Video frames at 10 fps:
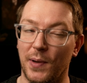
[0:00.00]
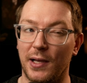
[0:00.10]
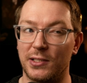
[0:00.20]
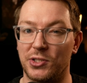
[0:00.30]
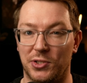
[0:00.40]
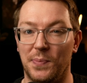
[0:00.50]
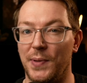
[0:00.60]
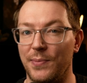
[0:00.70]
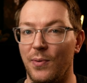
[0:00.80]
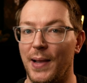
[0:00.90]
but some
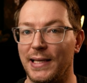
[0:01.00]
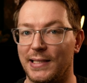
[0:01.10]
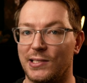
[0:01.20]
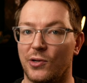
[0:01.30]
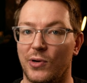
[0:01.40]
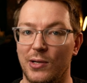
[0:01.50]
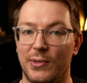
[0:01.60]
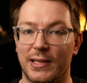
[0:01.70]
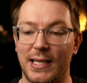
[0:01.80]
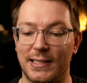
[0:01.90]
people may disagree
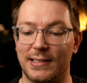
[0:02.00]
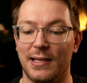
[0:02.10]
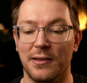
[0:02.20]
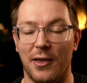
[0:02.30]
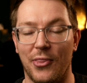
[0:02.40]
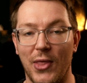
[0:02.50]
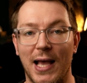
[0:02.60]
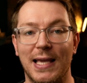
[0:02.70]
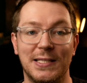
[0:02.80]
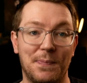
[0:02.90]
with this, and
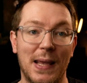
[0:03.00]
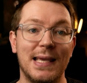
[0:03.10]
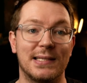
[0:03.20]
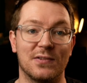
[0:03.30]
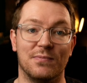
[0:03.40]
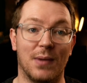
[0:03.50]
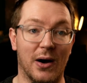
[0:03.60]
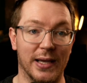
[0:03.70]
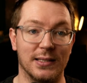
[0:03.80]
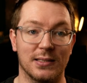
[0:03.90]
that is peace of
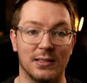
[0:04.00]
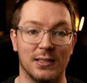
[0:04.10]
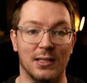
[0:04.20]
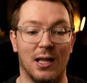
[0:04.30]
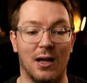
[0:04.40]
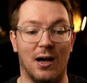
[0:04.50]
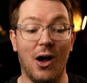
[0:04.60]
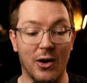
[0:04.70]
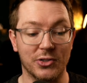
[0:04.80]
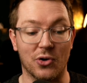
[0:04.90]
mind.
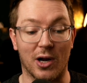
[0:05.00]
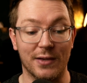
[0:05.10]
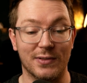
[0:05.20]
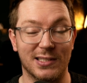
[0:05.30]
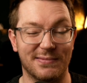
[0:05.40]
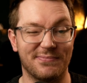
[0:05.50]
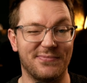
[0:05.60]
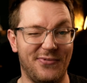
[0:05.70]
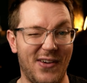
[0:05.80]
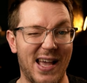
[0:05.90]
Hard drives
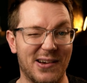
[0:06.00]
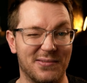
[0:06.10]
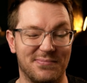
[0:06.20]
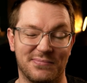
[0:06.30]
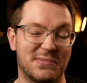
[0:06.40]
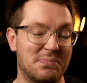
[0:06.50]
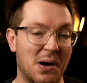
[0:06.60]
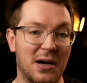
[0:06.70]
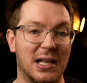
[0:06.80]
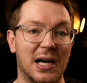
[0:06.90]
fail. It's
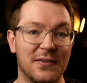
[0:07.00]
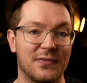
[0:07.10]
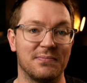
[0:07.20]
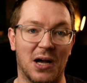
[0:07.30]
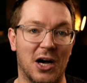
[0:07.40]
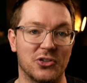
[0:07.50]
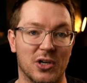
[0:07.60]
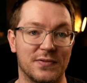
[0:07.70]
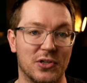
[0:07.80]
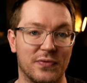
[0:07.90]
part of life. Hard
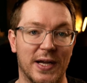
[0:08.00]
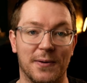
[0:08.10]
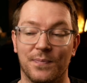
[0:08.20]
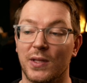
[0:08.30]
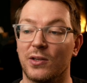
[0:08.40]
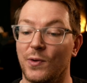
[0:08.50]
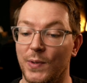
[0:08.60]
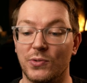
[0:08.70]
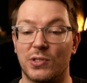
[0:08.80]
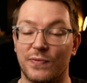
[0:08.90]
drives do fail.
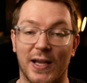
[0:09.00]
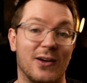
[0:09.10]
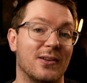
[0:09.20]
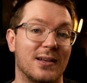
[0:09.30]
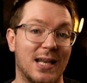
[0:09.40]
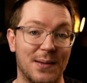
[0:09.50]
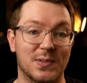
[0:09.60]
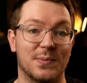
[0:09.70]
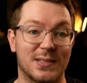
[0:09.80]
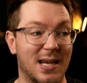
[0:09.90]
Computers fail.
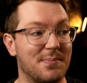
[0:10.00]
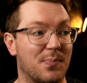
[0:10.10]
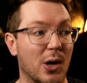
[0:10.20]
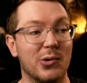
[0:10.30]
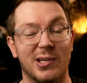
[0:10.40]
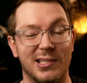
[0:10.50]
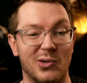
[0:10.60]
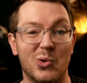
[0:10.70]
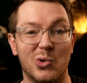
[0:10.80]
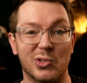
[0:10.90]
Laptops get broken
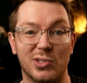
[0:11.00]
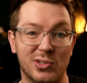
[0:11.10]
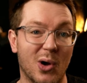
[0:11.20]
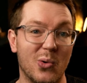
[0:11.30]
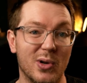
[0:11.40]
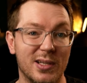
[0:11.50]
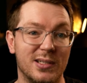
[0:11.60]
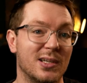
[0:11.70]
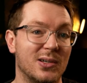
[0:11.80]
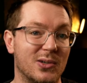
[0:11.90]
or
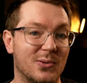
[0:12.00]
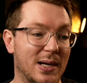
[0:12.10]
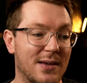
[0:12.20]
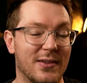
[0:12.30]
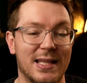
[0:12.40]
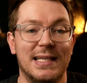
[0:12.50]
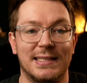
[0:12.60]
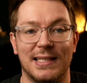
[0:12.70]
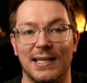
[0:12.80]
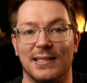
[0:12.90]
stolen or whatever.
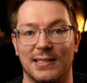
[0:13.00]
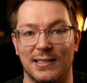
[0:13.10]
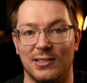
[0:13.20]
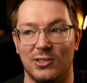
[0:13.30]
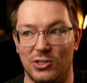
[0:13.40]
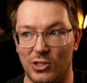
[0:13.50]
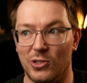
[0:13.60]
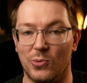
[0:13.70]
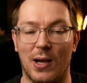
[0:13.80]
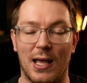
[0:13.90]
These things
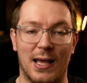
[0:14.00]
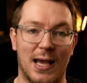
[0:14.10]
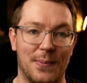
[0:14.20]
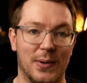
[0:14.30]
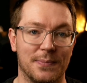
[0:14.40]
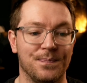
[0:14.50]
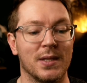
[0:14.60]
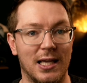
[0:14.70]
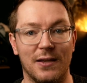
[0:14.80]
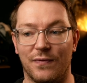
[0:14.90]
do happen.
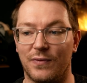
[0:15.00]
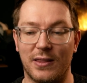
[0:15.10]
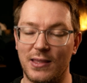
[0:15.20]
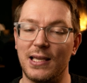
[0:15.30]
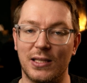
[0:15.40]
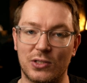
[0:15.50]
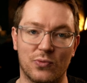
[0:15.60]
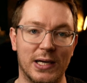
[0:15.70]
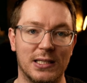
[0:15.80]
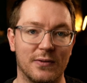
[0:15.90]
If the thing that's
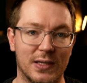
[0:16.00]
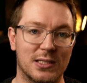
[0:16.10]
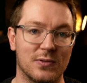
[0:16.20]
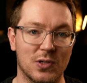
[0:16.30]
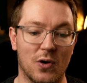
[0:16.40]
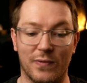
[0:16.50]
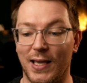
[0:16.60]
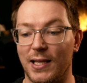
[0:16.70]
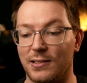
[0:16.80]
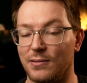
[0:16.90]
running DaVinci Resolve
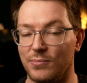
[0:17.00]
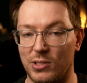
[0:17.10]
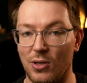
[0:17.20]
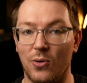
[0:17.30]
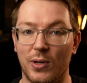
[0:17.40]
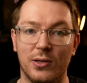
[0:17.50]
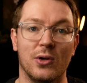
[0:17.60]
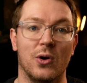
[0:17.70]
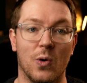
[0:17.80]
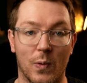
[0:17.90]
gets stolen
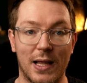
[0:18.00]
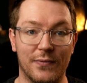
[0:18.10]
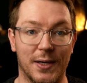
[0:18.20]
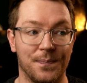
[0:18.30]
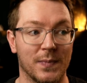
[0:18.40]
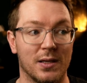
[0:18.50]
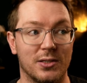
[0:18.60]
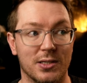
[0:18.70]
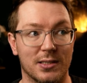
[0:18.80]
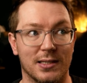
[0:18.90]
or whatever,
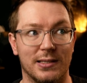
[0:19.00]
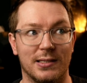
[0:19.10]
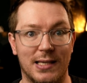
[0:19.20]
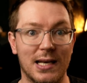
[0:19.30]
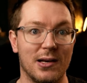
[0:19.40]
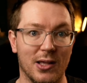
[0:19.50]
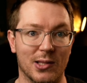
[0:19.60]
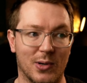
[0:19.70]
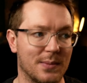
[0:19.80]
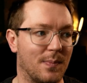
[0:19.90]
just get
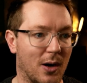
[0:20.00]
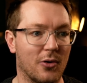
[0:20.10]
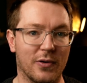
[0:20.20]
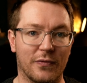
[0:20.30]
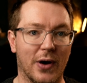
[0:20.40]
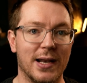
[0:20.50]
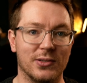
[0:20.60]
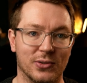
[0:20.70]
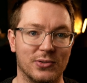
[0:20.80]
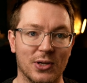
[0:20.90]
another one, borrow a
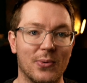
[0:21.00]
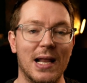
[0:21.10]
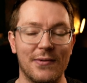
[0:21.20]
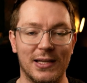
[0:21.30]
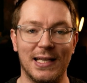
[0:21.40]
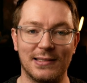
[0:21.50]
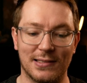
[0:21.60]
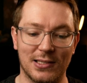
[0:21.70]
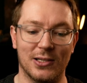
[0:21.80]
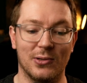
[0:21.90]
friend's, or do whatever you need to
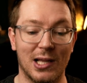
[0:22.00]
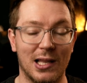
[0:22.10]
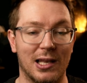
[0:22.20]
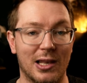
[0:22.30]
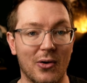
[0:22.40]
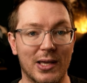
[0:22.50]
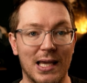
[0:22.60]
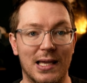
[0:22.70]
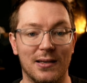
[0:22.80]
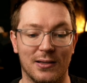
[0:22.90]
do. Log
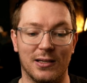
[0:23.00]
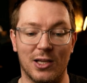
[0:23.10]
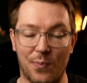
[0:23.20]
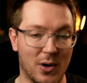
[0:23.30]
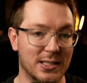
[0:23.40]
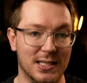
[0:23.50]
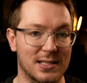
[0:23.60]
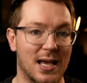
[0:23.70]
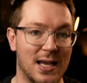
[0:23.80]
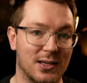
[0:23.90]
in, your project's
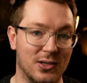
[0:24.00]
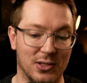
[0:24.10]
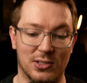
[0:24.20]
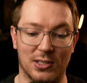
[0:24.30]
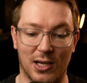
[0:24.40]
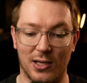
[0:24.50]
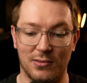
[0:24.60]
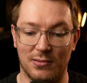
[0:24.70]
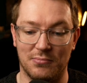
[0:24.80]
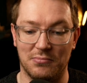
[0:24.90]
there, good to go.